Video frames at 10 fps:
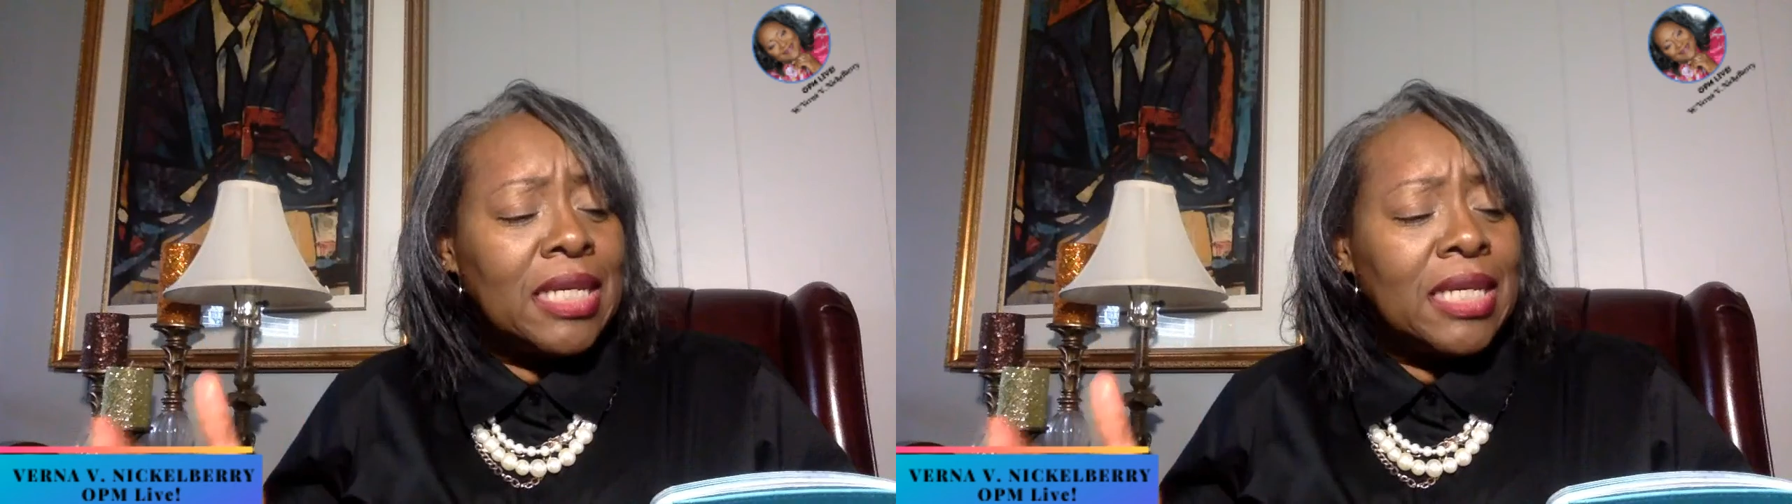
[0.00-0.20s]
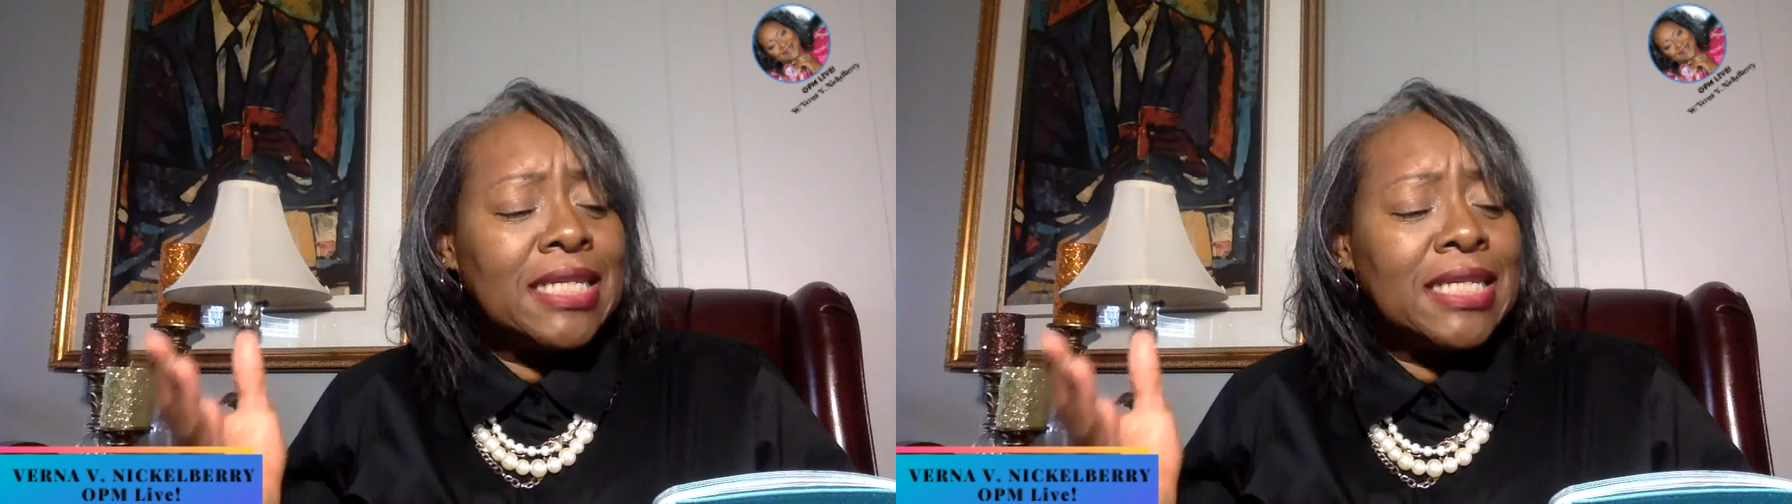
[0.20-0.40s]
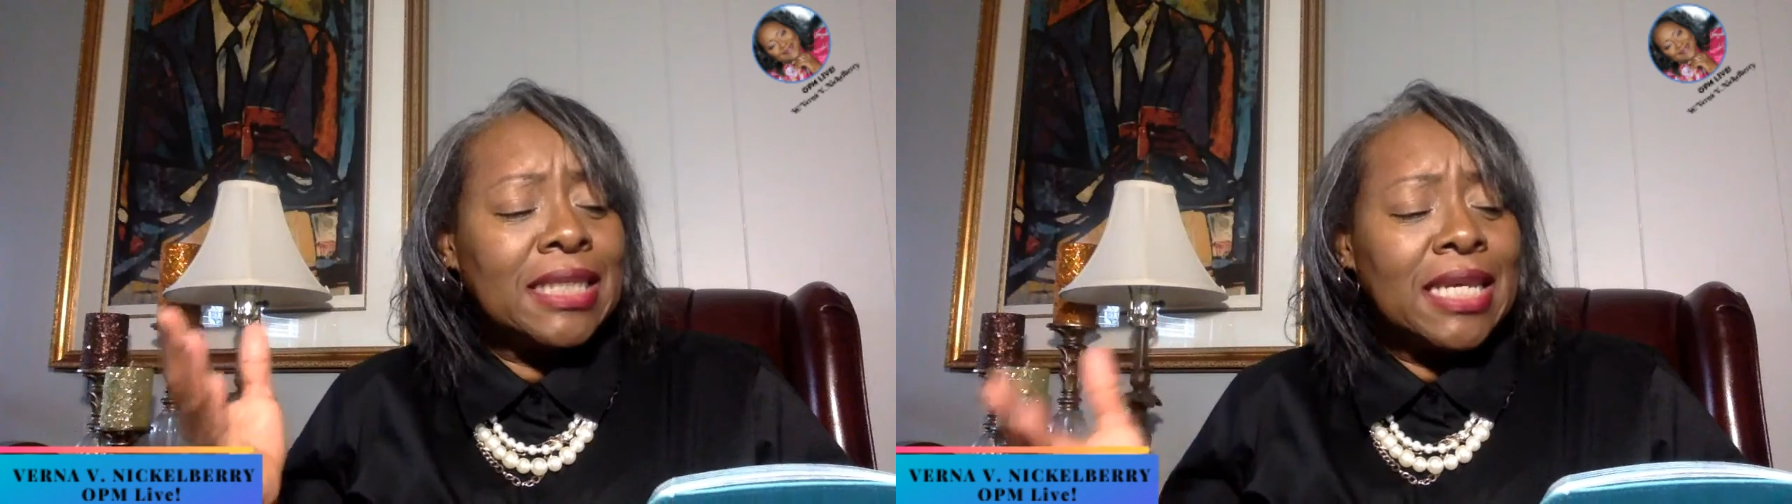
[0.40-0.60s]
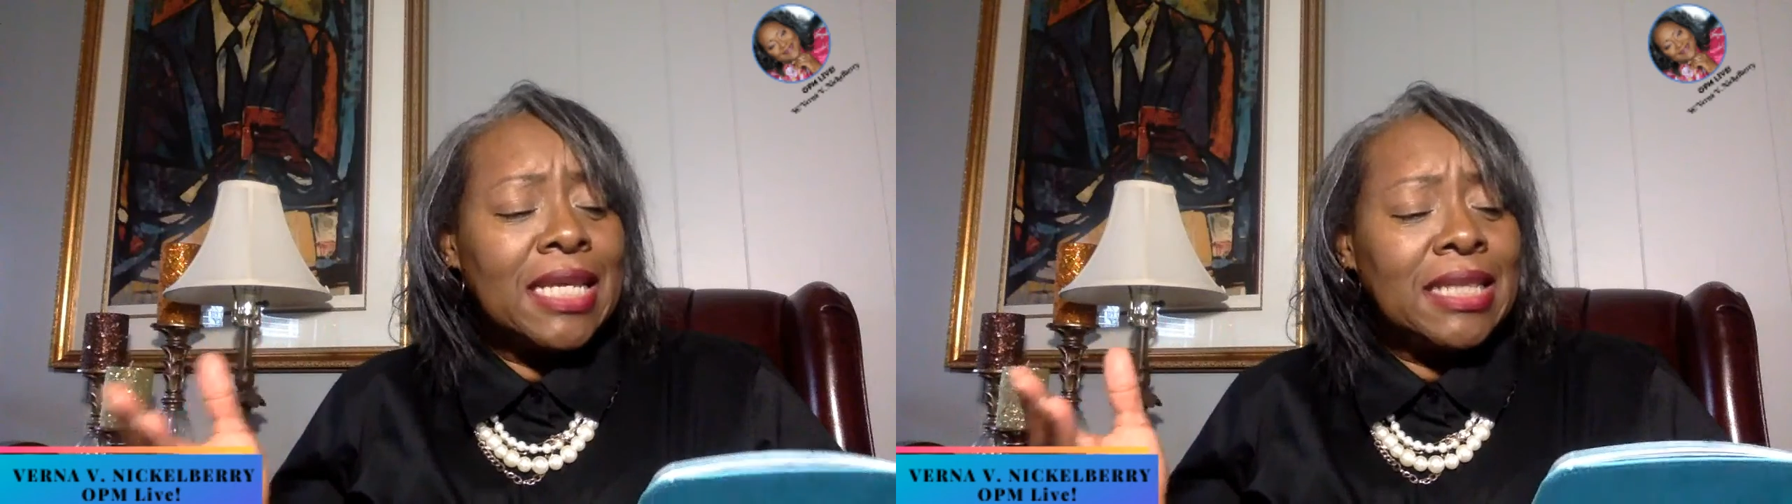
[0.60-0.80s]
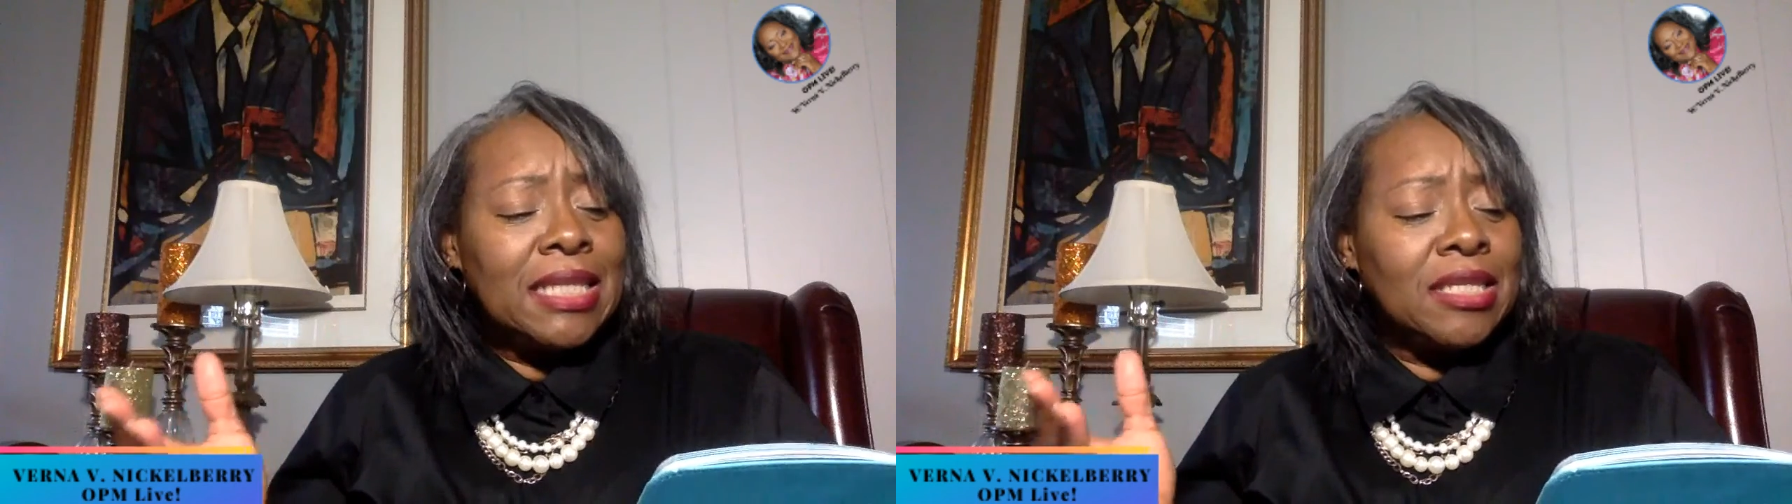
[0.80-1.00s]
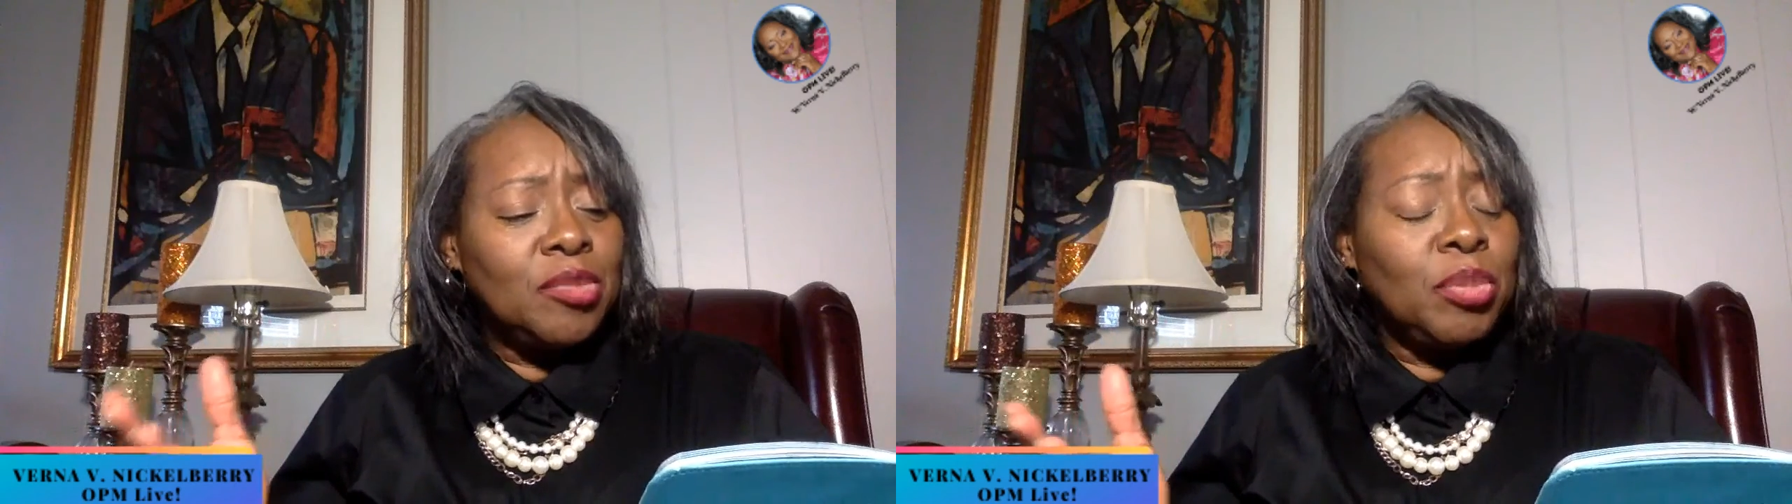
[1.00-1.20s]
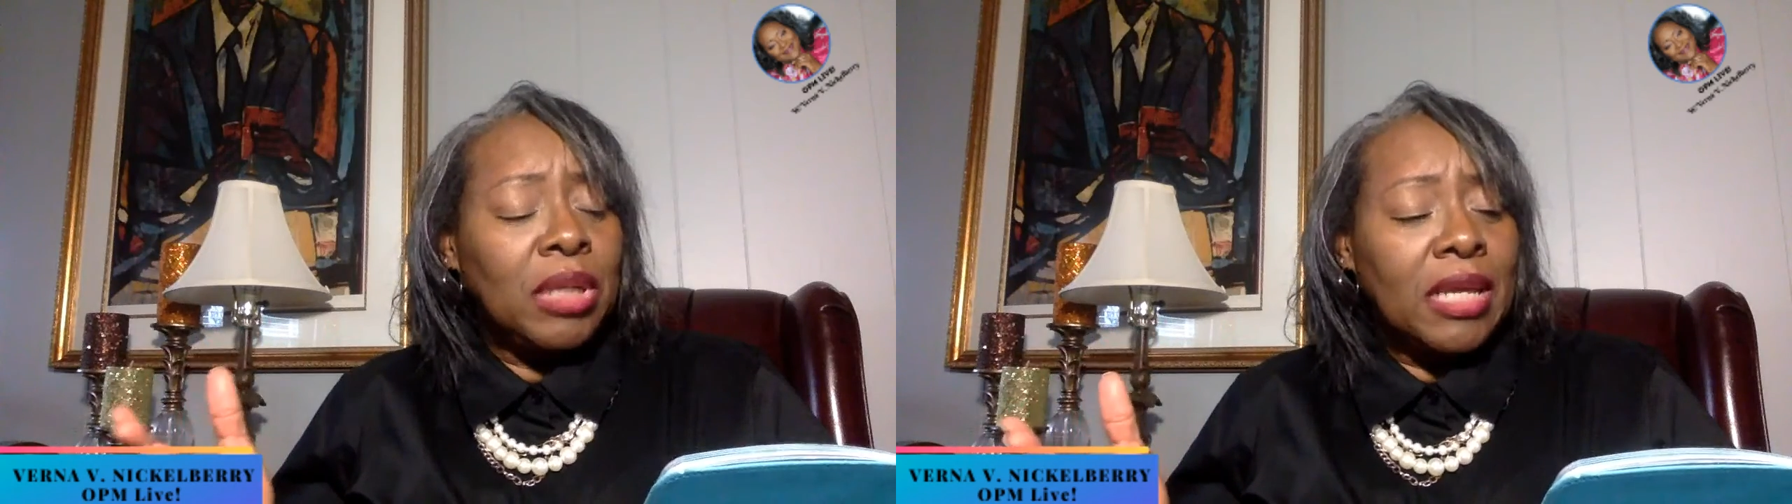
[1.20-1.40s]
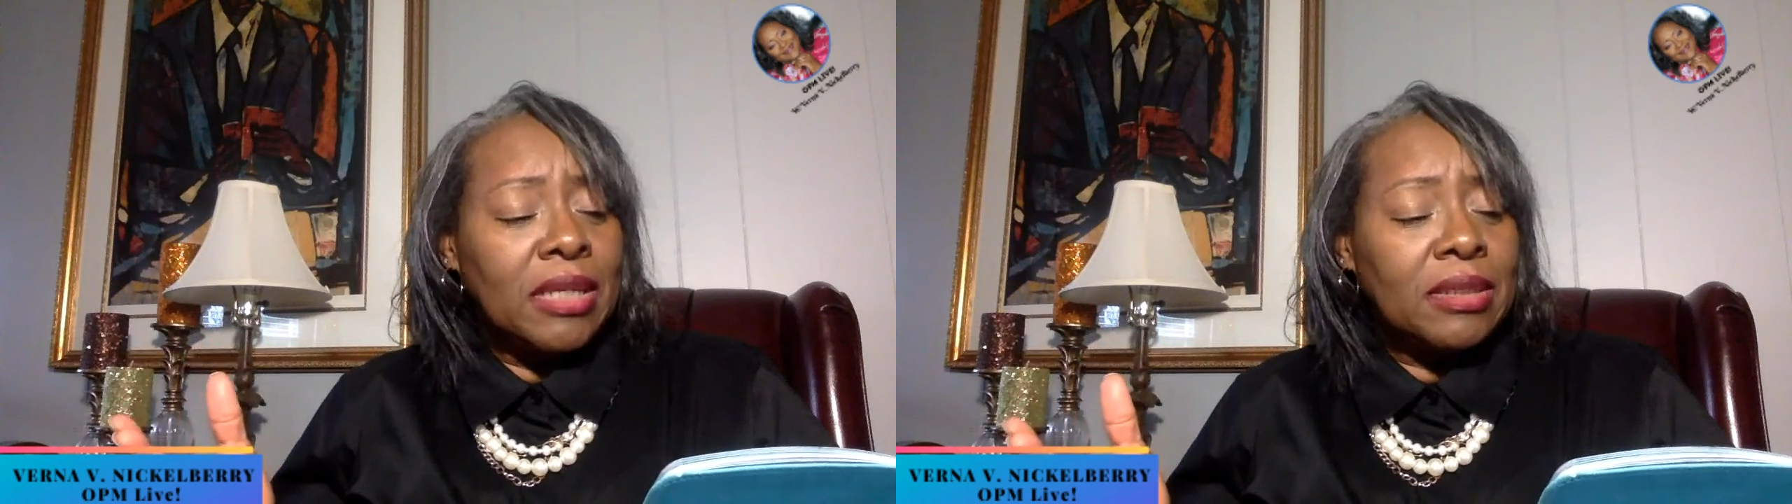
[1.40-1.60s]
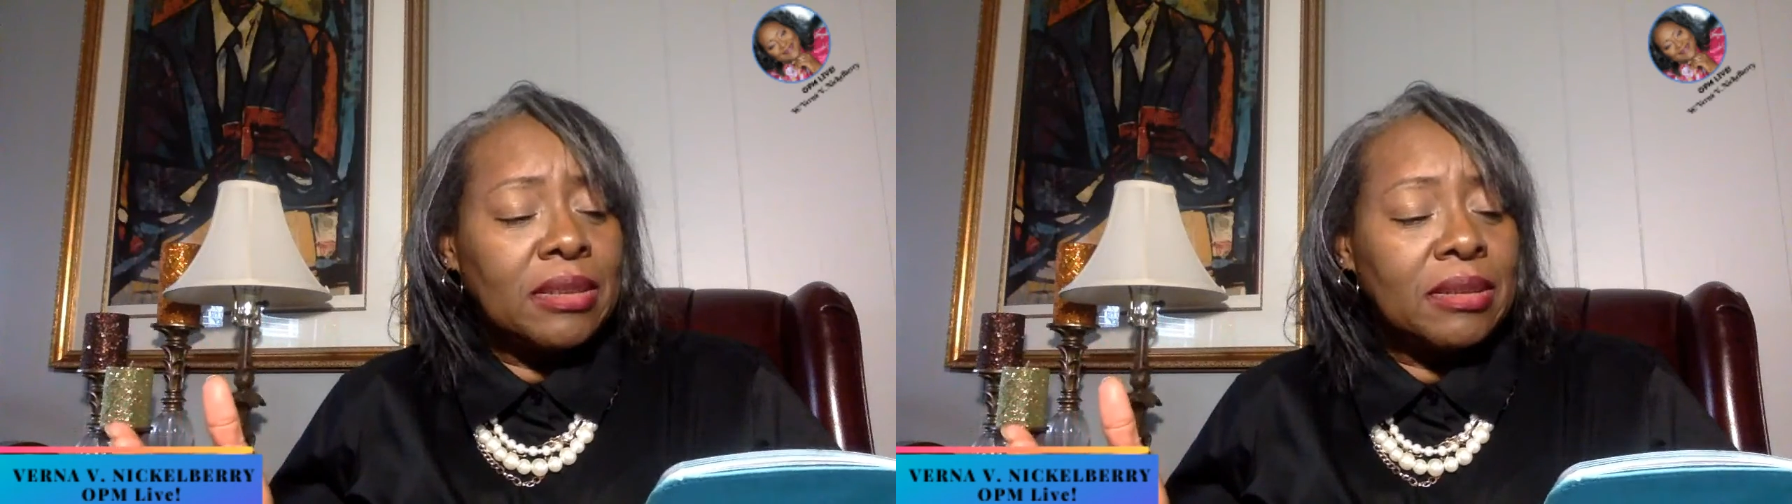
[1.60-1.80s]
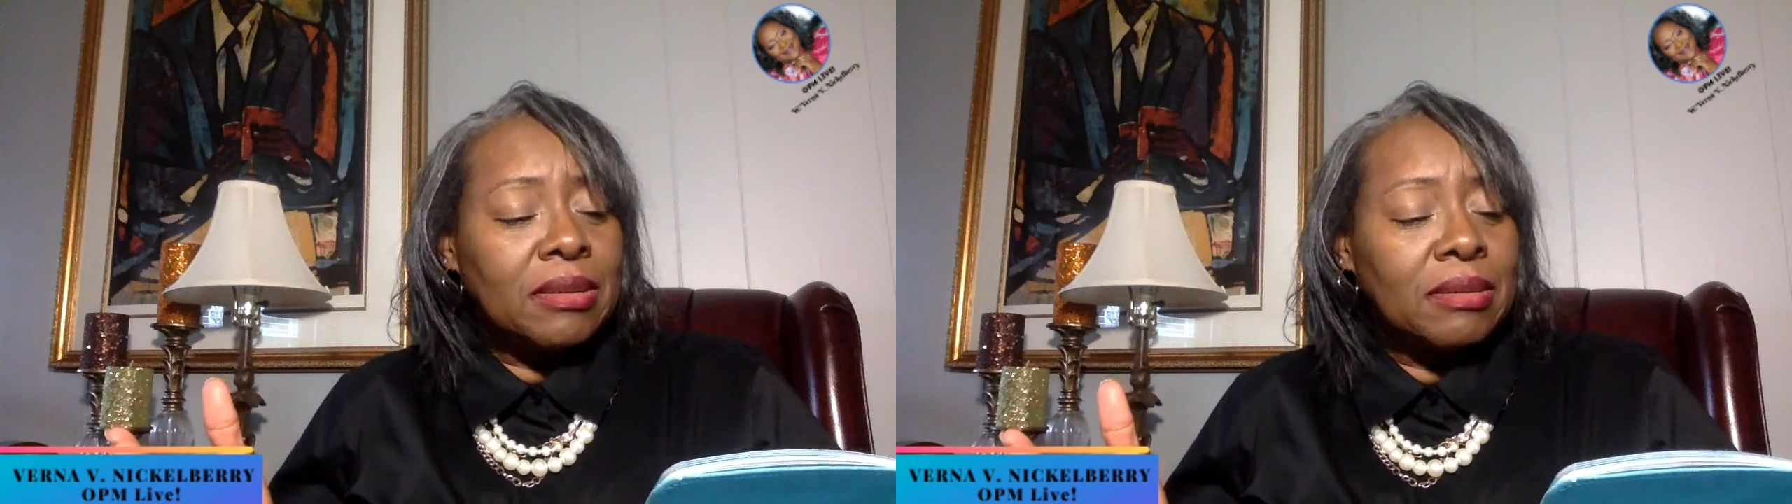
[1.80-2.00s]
is in this place."